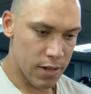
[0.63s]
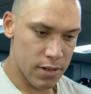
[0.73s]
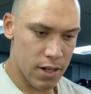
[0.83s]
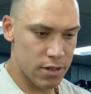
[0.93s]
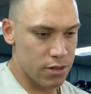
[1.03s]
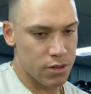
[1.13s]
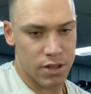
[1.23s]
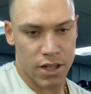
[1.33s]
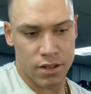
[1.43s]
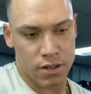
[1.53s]
Uh, just using
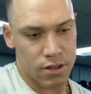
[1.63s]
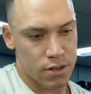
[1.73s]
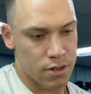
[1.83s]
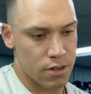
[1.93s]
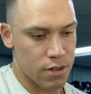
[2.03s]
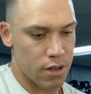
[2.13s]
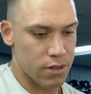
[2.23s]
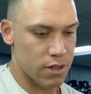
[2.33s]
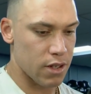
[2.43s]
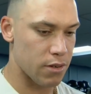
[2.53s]
the edges. You know,
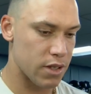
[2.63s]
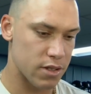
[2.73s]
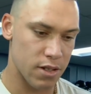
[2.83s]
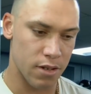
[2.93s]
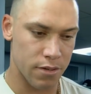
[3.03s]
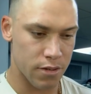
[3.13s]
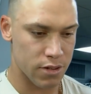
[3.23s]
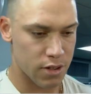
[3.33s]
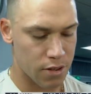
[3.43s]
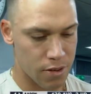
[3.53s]
he's got great stuff. You know,
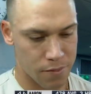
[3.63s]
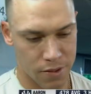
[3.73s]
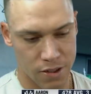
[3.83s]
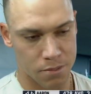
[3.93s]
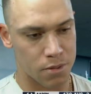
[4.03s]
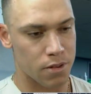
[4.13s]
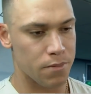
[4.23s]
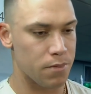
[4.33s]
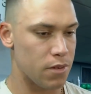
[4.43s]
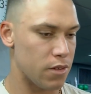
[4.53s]
he's got a great fastball.
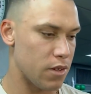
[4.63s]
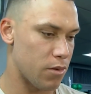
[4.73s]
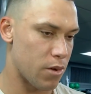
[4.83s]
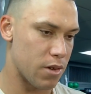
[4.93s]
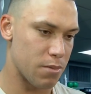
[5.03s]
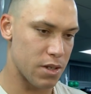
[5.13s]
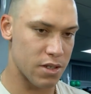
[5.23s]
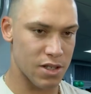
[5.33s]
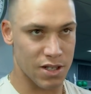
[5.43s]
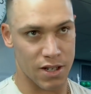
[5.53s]
You know, he can throw any
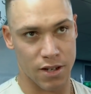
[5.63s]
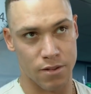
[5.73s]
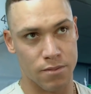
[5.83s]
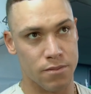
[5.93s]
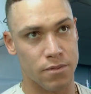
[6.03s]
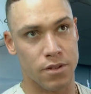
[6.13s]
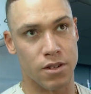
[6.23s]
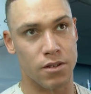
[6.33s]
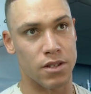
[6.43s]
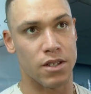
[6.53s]
pitch at any count, you
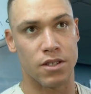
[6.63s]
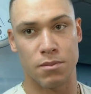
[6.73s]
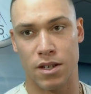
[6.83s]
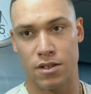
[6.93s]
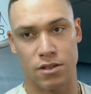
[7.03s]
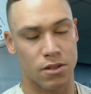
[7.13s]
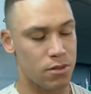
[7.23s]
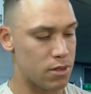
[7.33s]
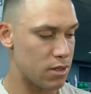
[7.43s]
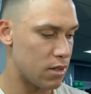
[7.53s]
know, in any spot in the
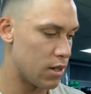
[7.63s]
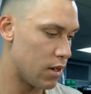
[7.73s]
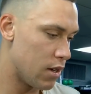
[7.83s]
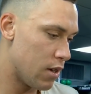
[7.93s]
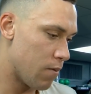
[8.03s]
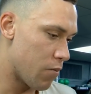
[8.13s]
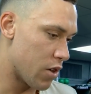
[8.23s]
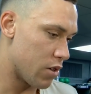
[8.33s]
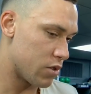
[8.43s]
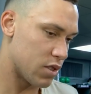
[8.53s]
zone. And you know,
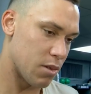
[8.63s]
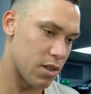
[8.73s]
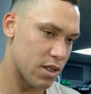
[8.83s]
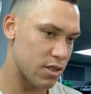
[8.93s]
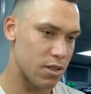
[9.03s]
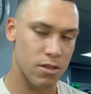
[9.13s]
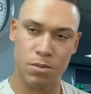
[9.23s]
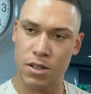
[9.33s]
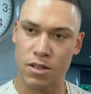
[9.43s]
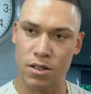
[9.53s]
he was just able to execute his
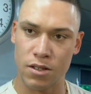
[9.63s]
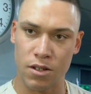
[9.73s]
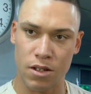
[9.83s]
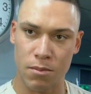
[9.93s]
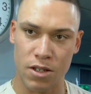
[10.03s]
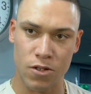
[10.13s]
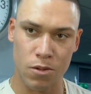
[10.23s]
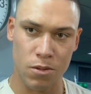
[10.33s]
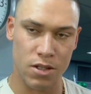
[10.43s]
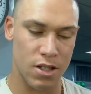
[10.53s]
pitches. You know, he didn't make too
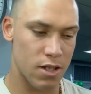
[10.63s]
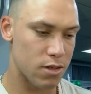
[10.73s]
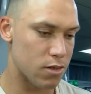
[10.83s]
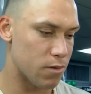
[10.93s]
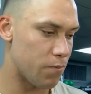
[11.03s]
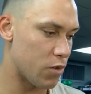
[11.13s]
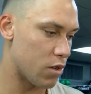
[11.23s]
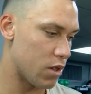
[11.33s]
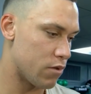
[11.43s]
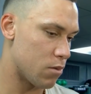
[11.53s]
many mistakes or, you know,
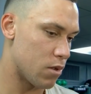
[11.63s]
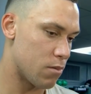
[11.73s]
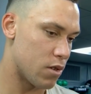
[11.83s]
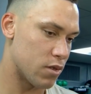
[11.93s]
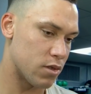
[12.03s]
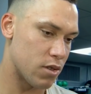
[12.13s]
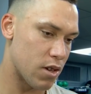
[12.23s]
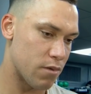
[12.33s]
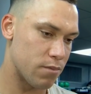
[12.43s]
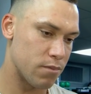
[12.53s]
leave too many balls, you know,
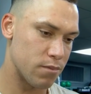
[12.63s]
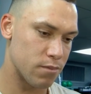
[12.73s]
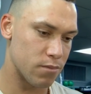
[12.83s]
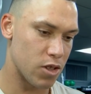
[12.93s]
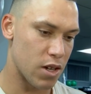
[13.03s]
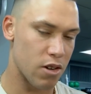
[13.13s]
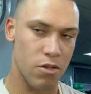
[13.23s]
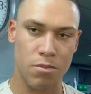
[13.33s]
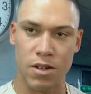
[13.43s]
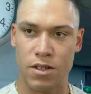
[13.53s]
out, you know, out over
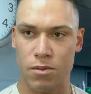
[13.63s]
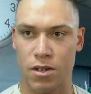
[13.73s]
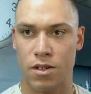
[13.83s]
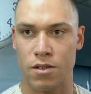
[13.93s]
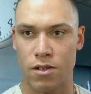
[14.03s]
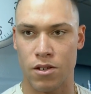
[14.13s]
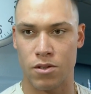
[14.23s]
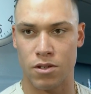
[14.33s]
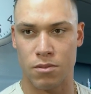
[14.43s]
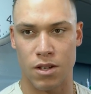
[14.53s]
the plate that we could, you know,
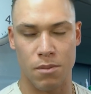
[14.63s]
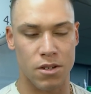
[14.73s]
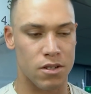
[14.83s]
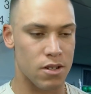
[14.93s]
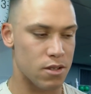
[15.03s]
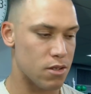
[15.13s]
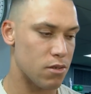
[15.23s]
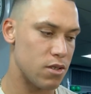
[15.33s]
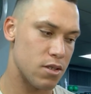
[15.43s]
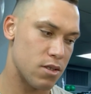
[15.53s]
do some damage on. So
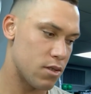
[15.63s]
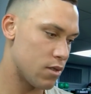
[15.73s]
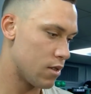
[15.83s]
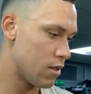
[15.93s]
he just,